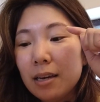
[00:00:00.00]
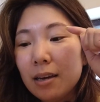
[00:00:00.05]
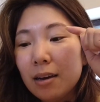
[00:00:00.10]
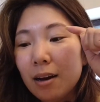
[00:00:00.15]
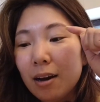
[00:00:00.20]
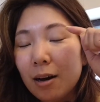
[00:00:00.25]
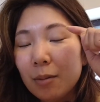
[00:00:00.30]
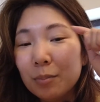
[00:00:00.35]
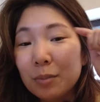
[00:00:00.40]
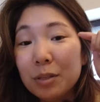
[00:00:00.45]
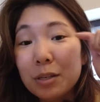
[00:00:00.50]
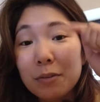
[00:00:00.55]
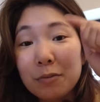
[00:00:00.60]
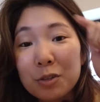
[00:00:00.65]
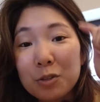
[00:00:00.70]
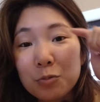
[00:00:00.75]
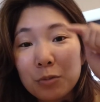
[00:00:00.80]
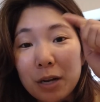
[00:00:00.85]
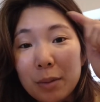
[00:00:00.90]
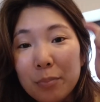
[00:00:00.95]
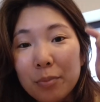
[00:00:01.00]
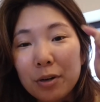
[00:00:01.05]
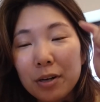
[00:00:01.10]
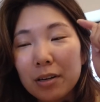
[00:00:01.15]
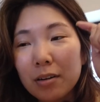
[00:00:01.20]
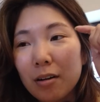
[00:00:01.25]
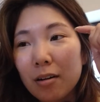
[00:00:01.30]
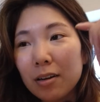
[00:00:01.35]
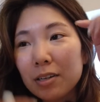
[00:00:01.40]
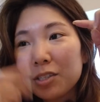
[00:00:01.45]
the difference when I put it
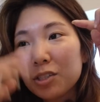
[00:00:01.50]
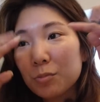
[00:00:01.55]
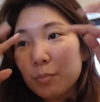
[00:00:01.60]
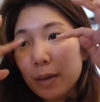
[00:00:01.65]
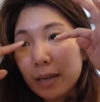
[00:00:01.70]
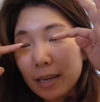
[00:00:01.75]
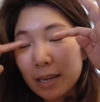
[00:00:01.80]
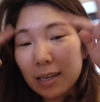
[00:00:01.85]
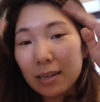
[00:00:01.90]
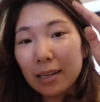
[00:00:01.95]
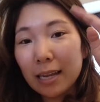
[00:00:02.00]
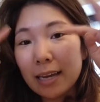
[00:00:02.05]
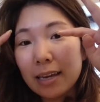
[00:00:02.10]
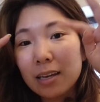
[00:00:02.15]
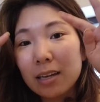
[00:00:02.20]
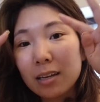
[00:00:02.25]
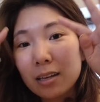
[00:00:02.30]
on, to make it like